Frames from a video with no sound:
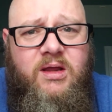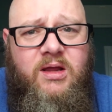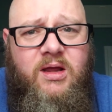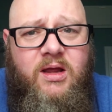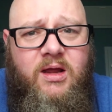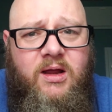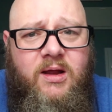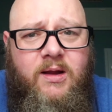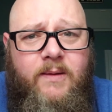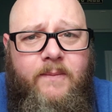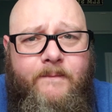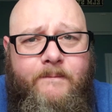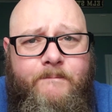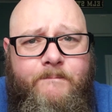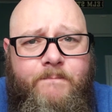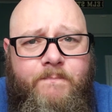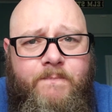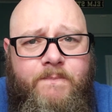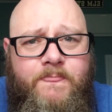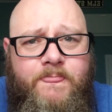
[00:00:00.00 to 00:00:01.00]
Um,
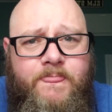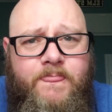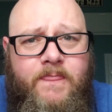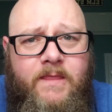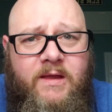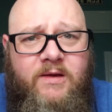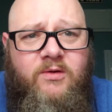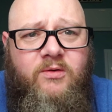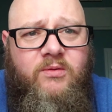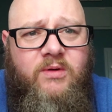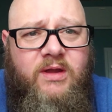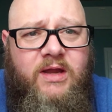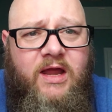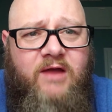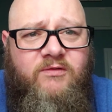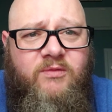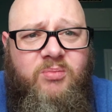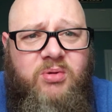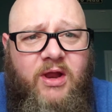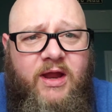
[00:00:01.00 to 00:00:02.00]
I don't really
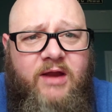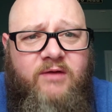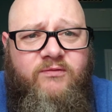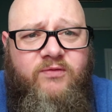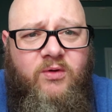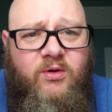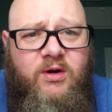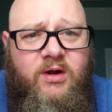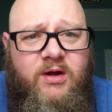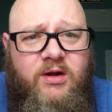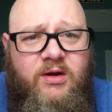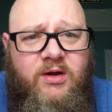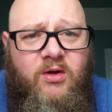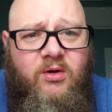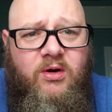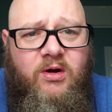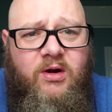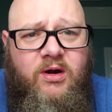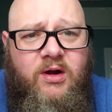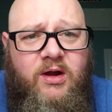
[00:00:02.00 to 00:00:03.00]
have a plan for it
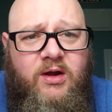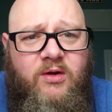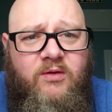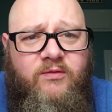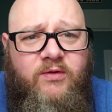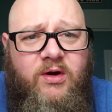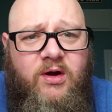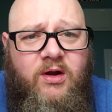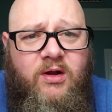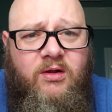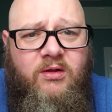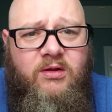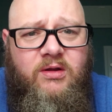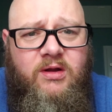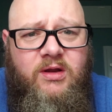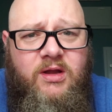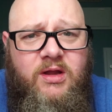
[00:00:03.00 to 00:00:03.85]
or an overall